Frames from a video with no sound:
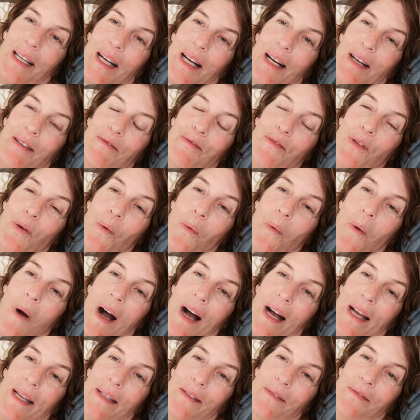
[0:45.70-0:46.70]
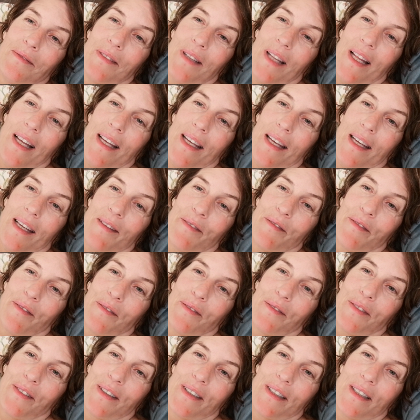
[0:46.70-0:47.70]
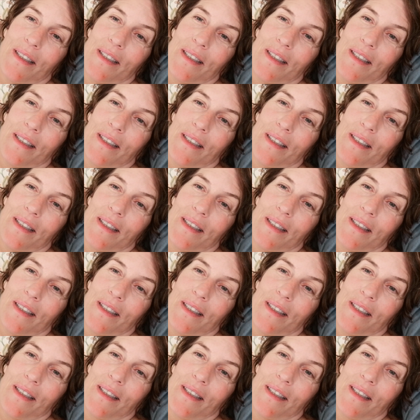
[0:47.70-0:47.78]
of the why of life